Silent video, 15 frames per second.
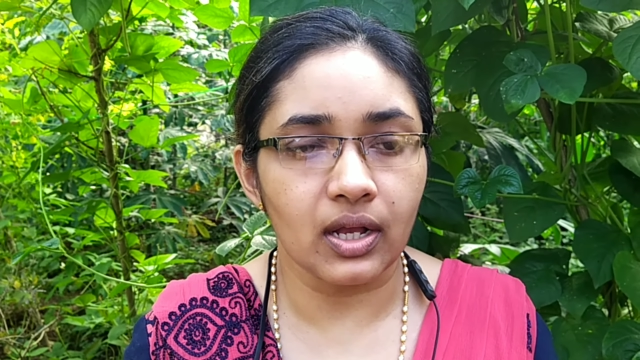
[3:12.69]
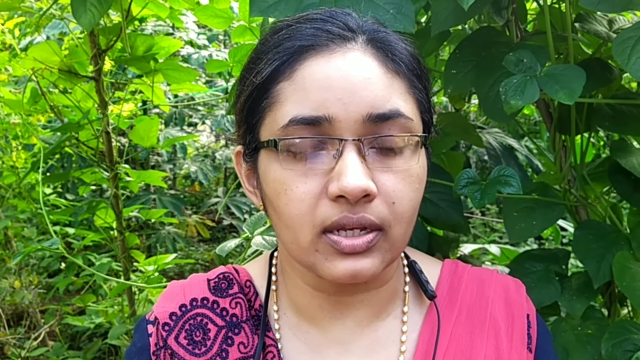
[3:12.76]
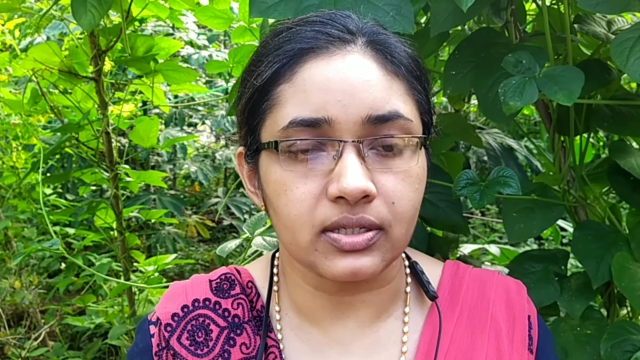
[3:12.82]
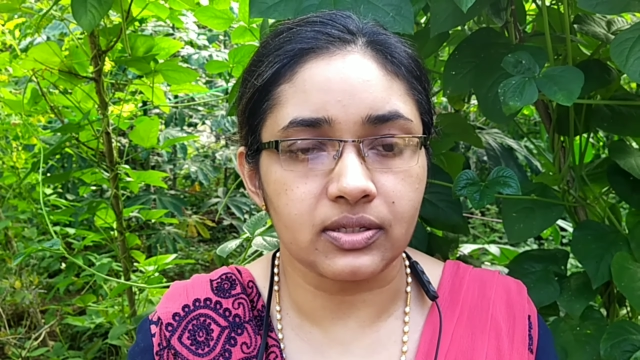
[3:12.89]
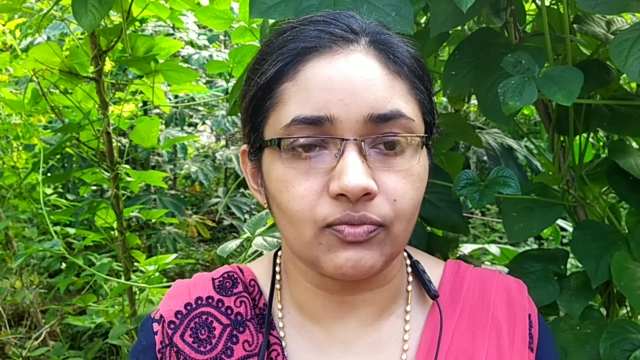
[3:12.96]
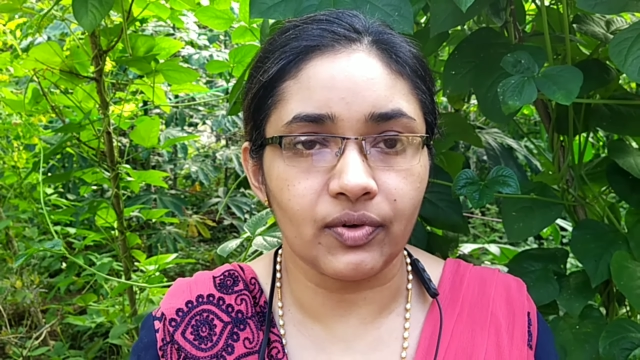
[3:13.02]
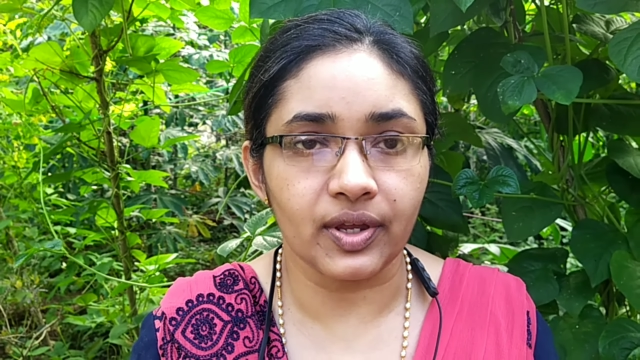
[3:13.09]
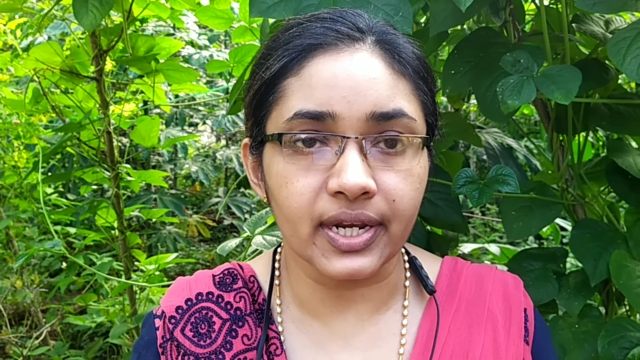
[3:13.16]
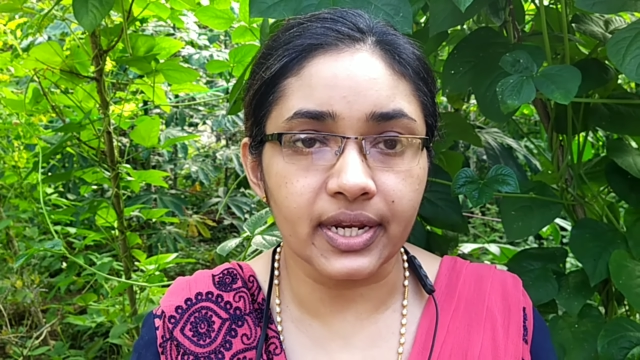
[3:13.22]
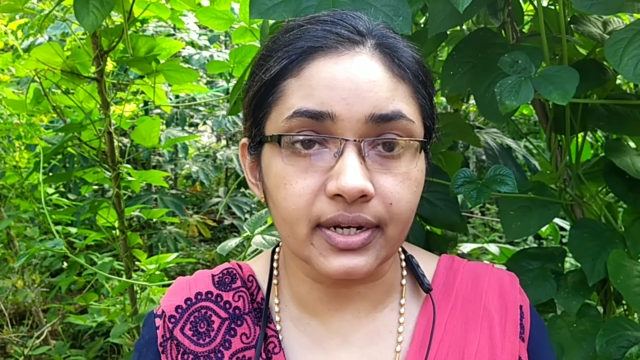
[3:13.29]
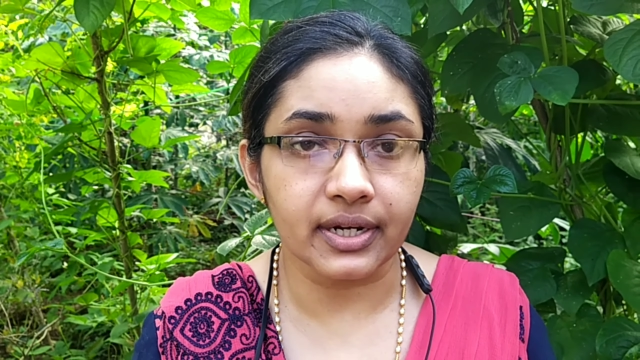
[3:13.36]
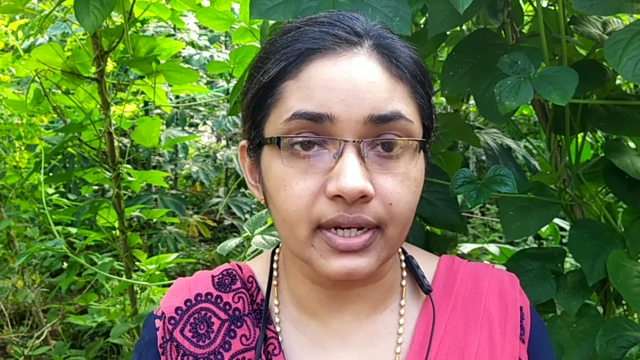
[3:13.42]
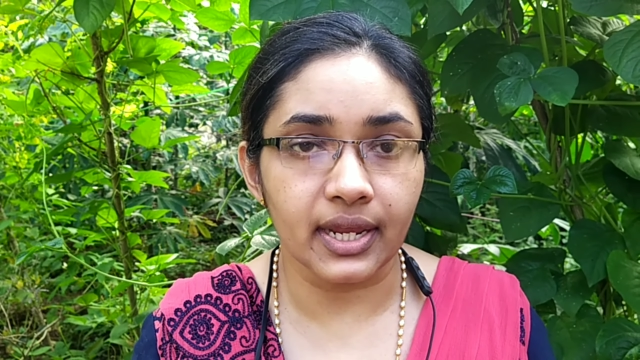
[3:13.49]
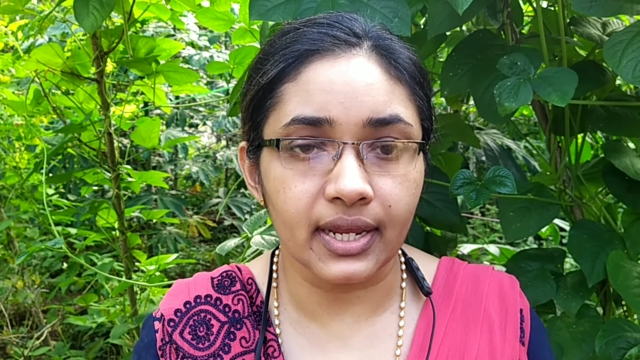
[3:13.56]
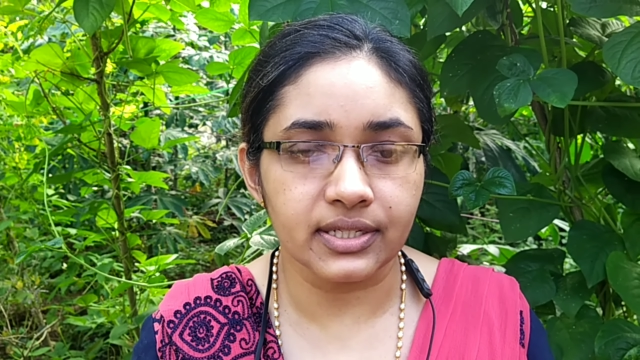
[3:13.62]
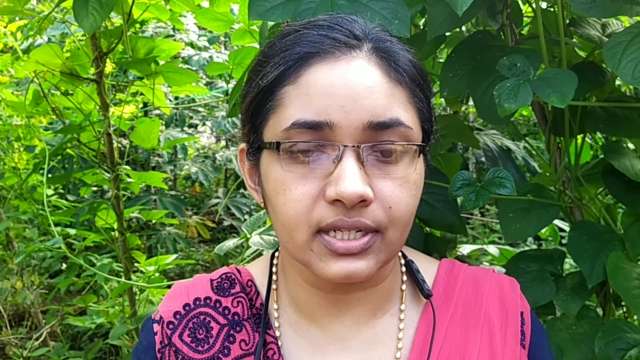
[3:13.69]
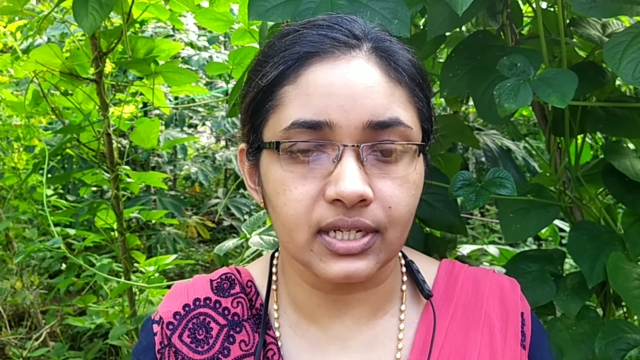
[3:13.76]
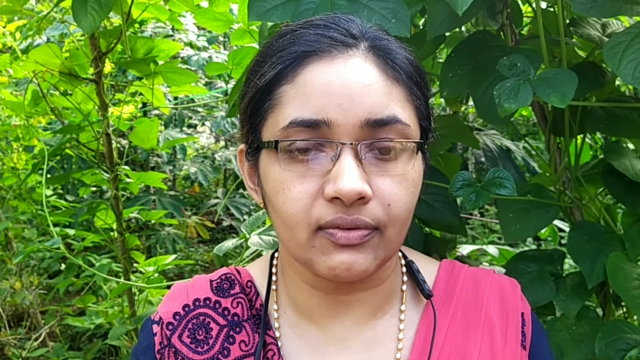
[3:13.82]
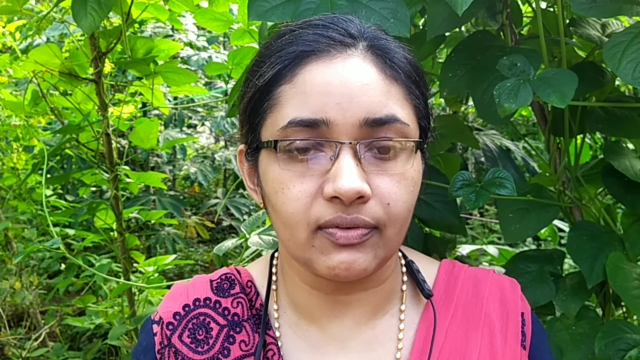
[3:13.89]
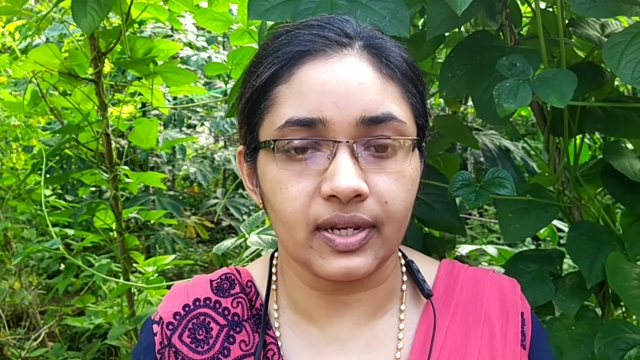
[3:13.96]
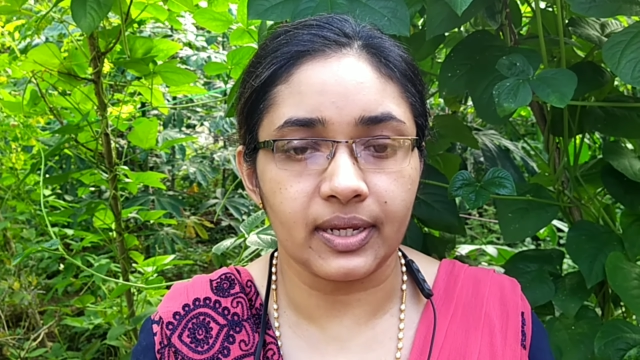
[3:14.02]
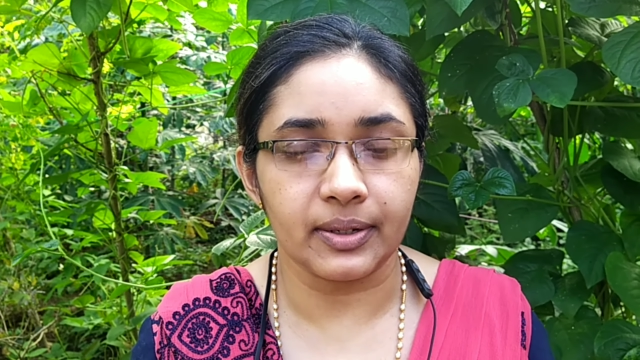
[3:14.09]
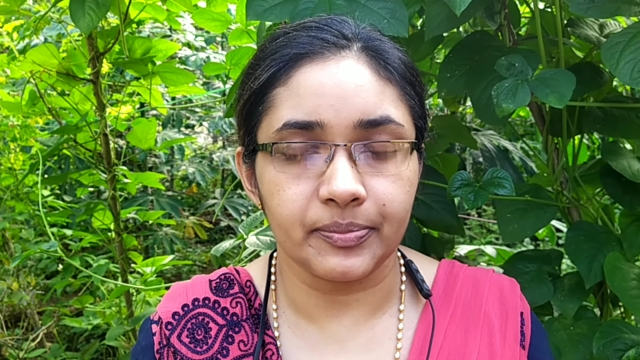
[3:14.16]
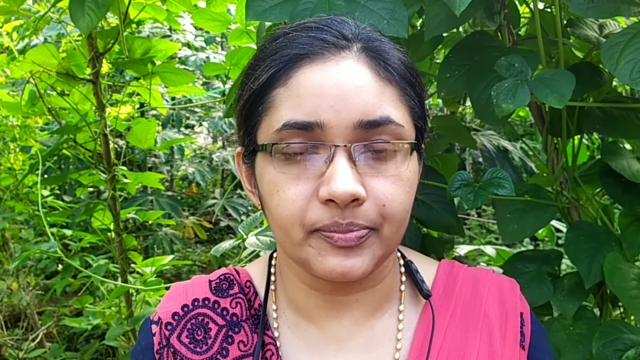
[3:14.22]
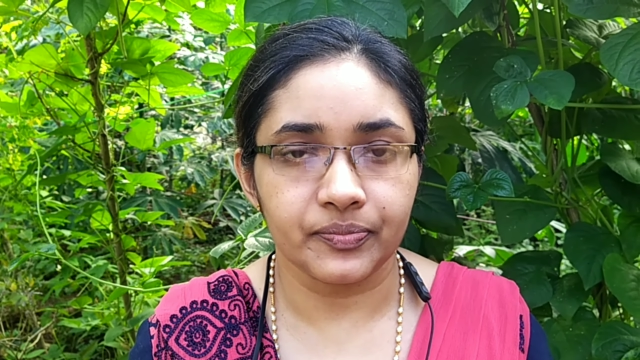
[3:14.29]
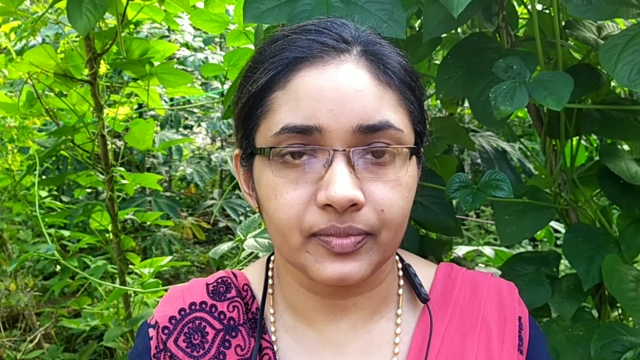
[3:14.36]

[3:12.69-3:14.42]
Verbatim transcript: us very creatively.